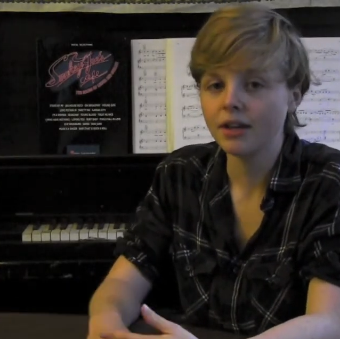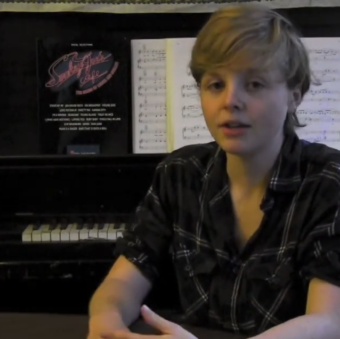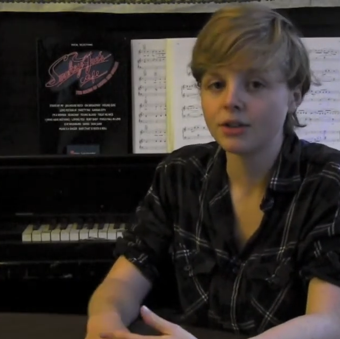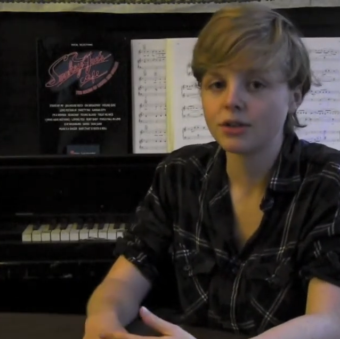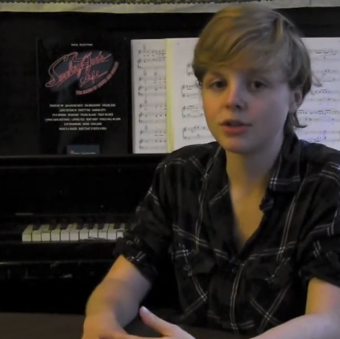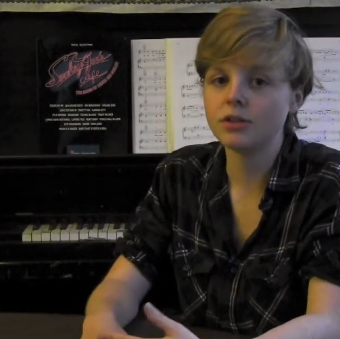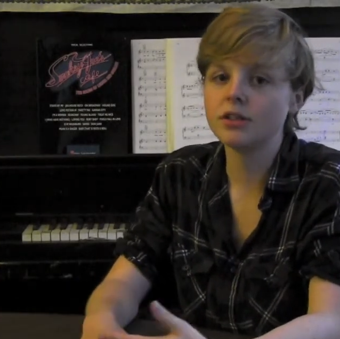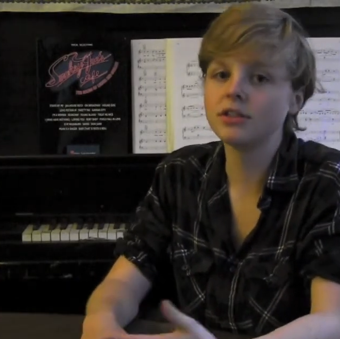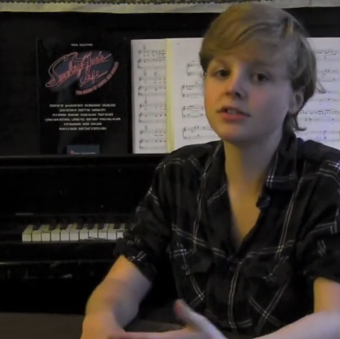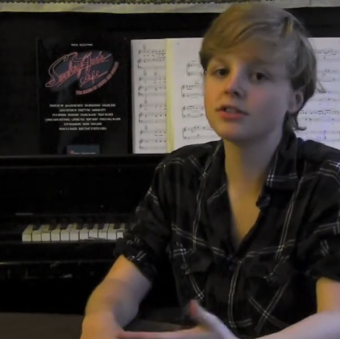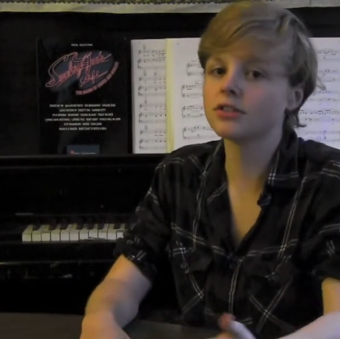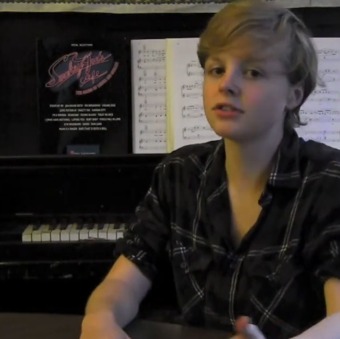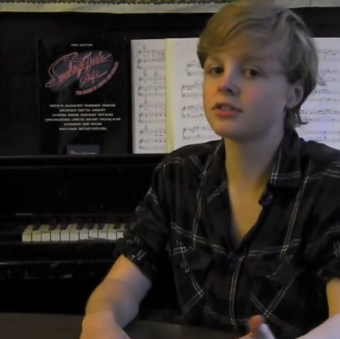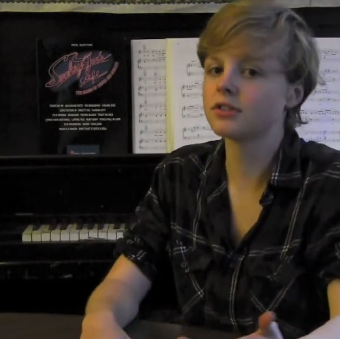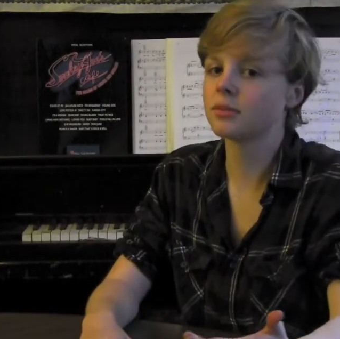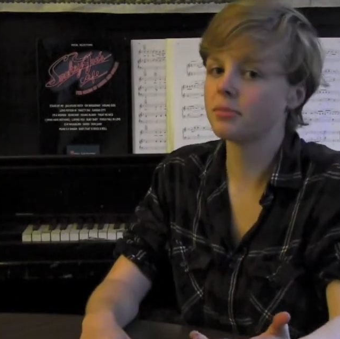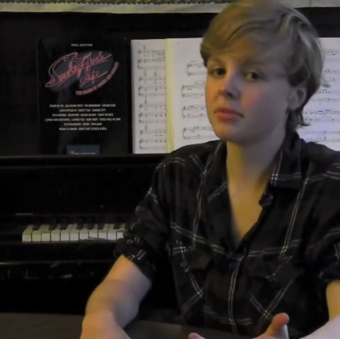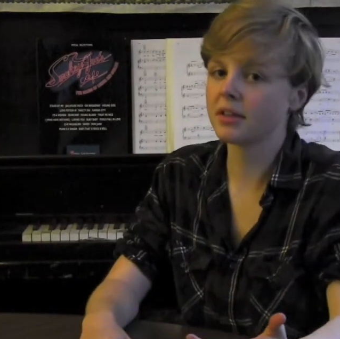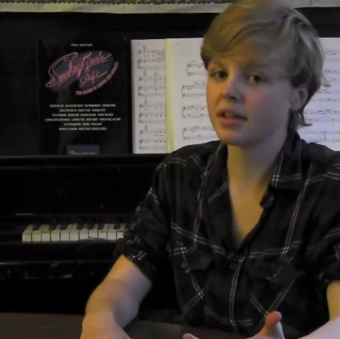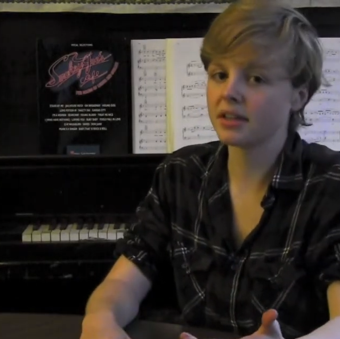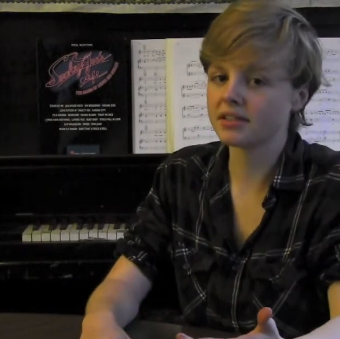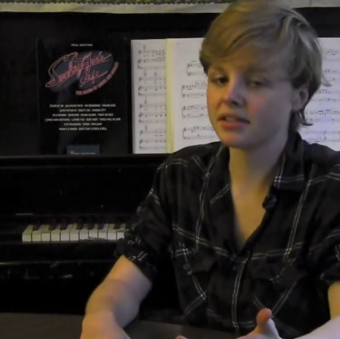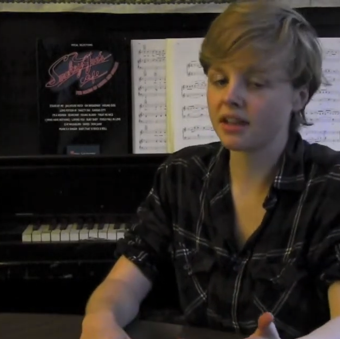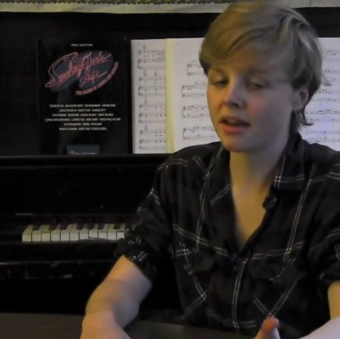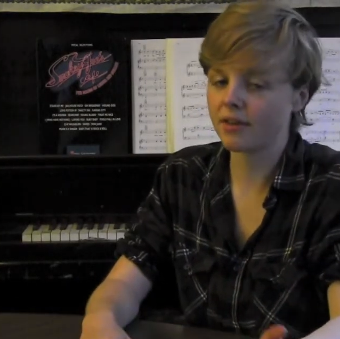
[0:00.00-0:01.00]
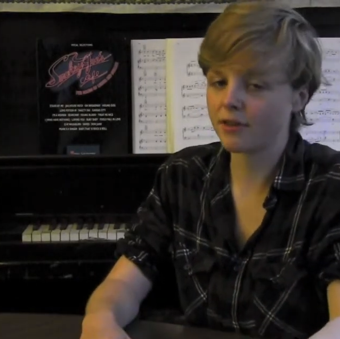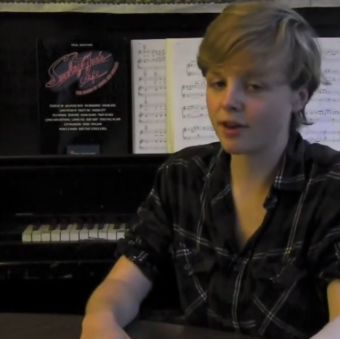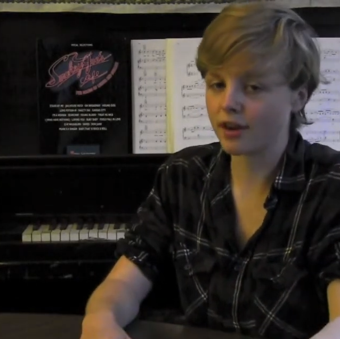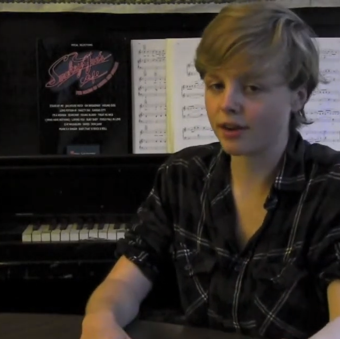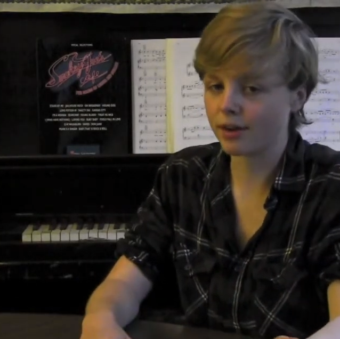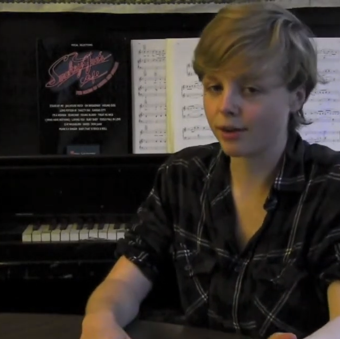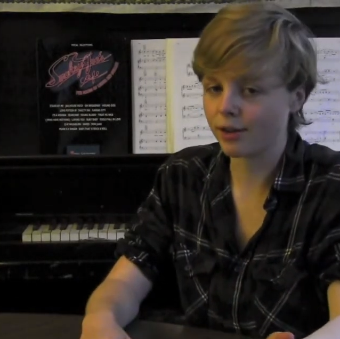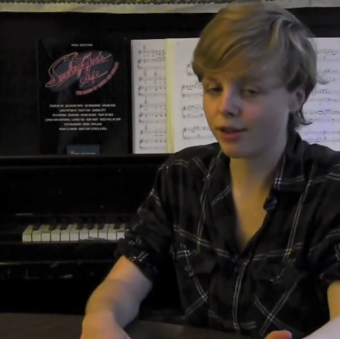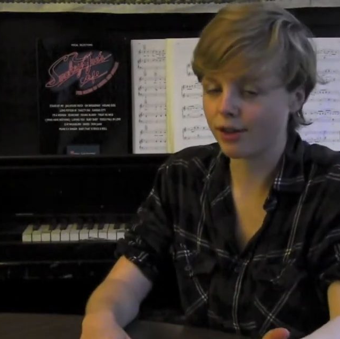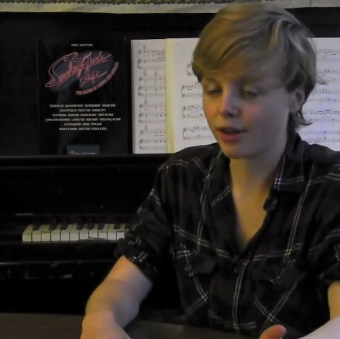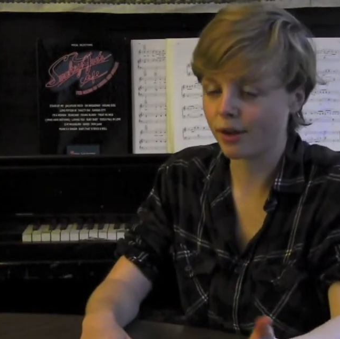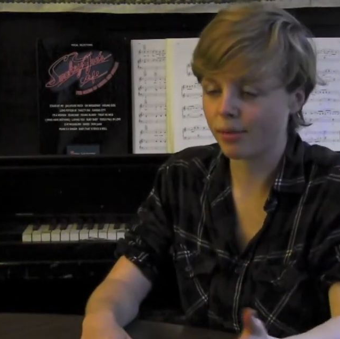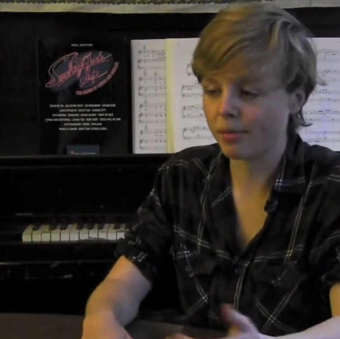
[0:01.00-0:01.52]
So these are some things I've
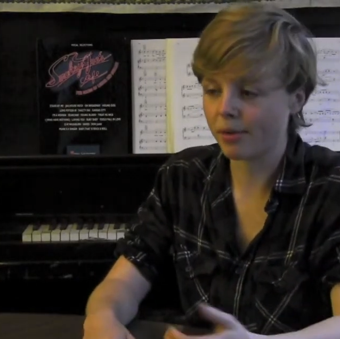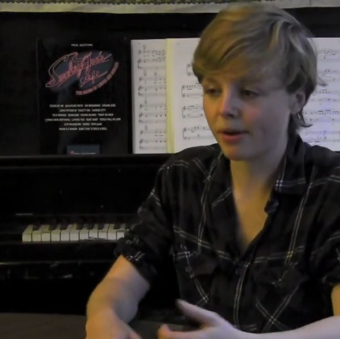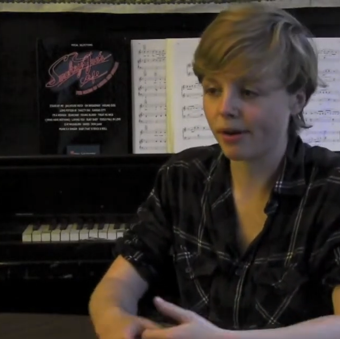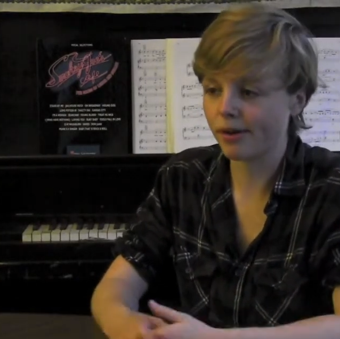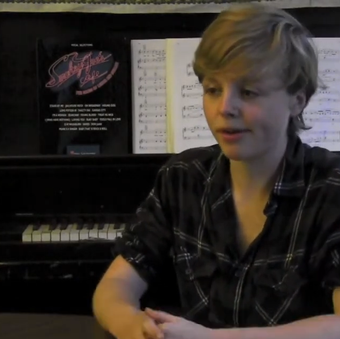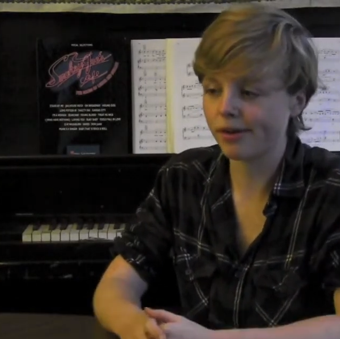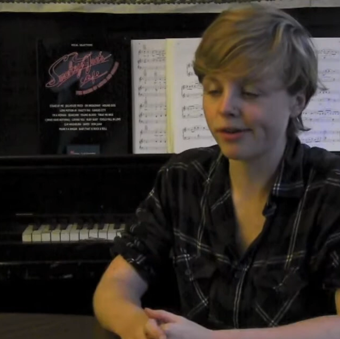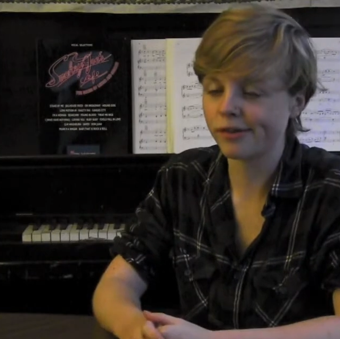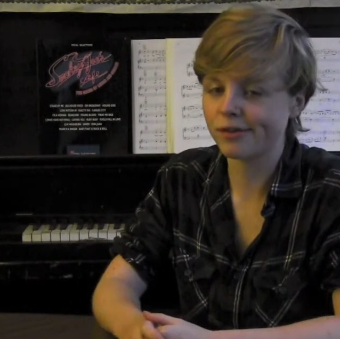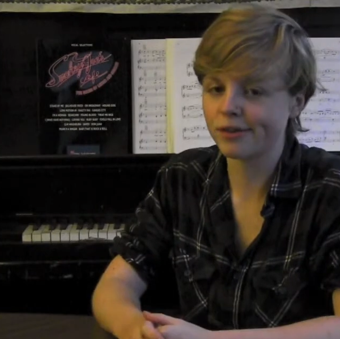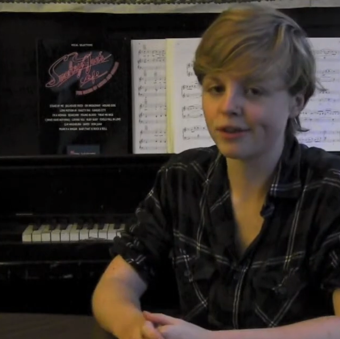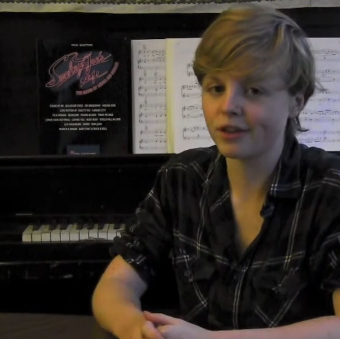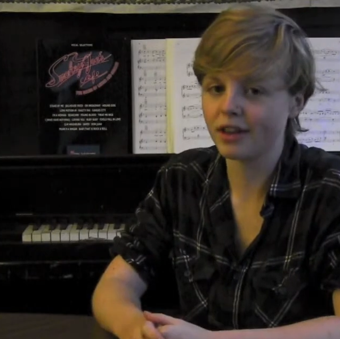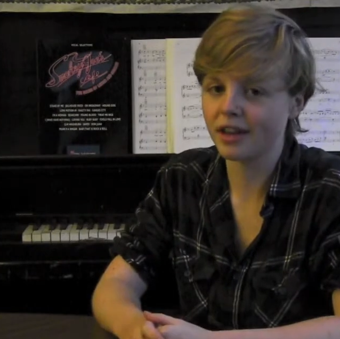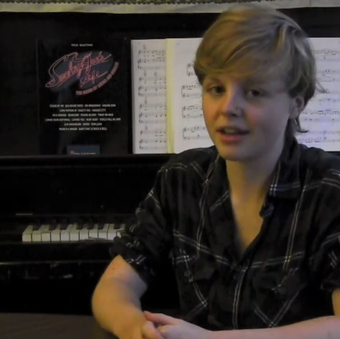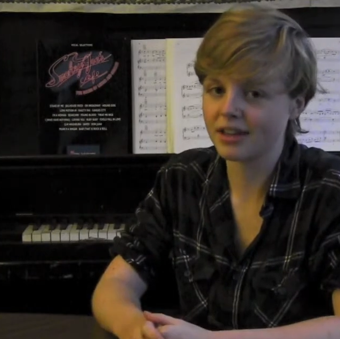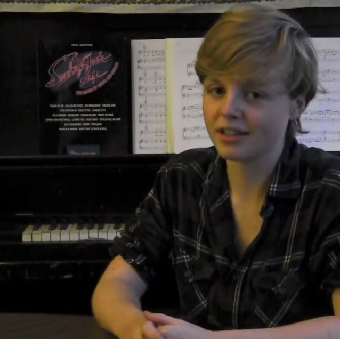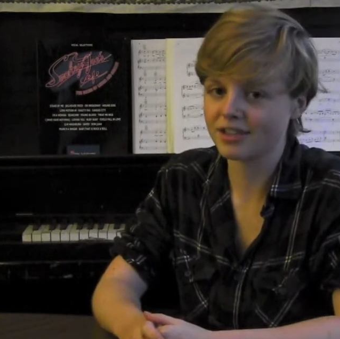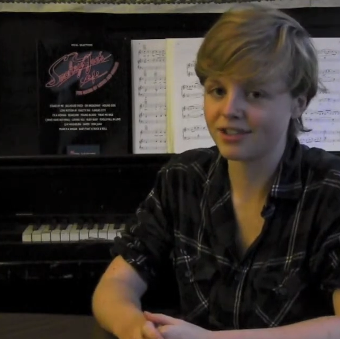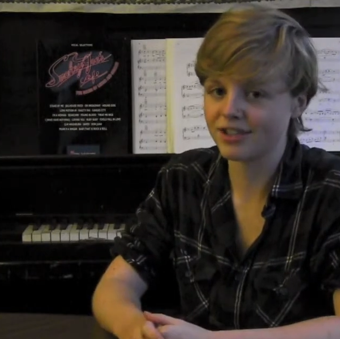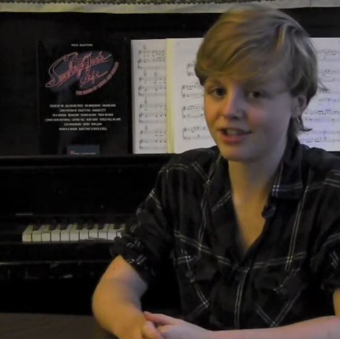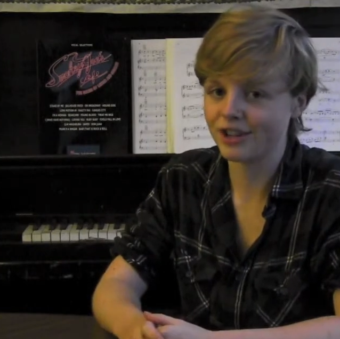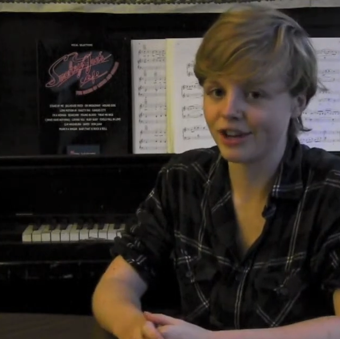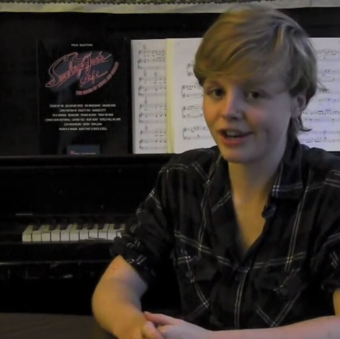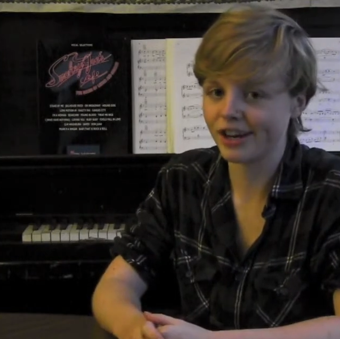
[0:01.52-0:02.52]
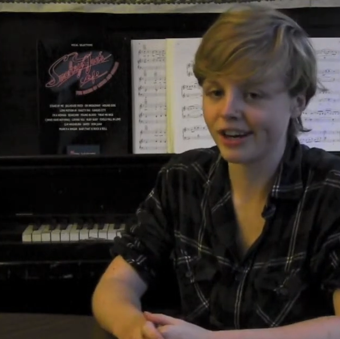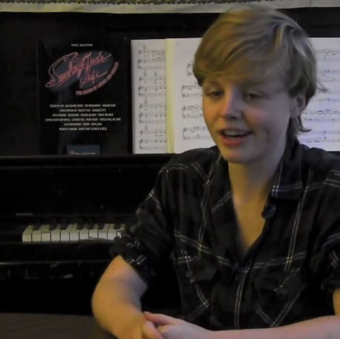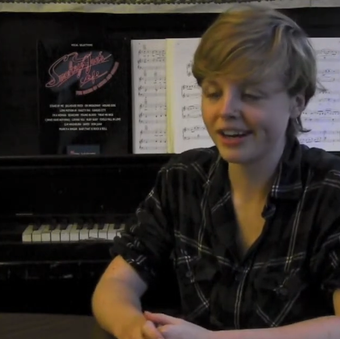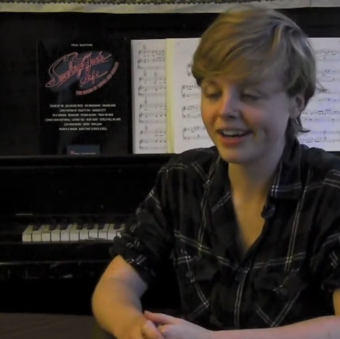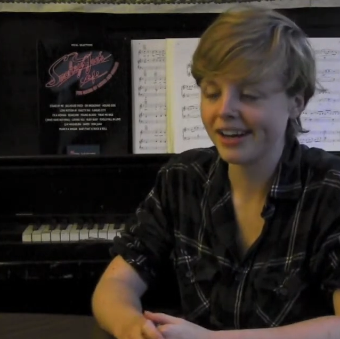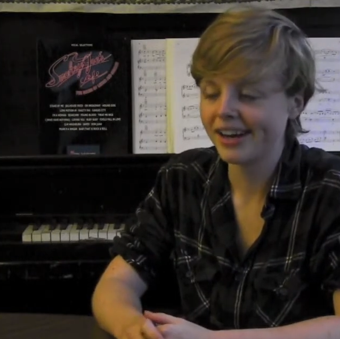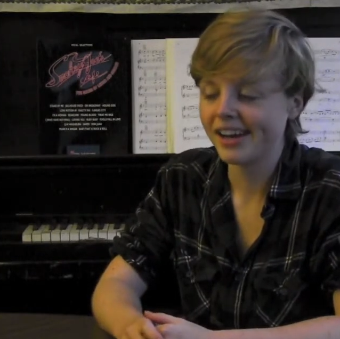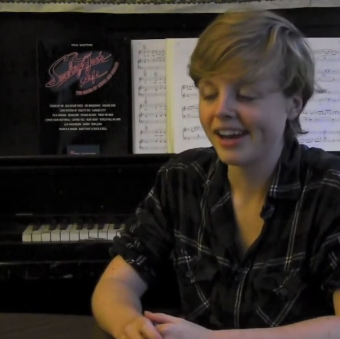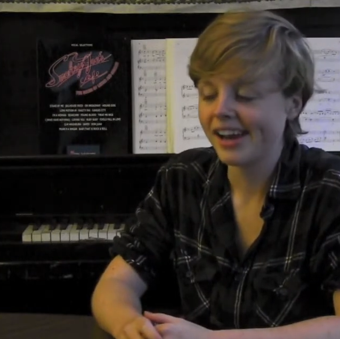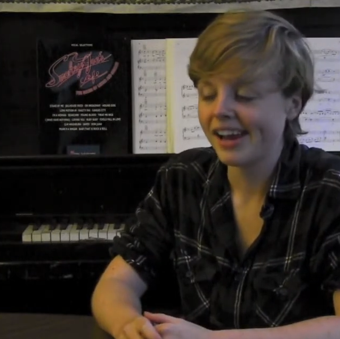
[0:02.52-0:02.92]
gotten to think about over the last year.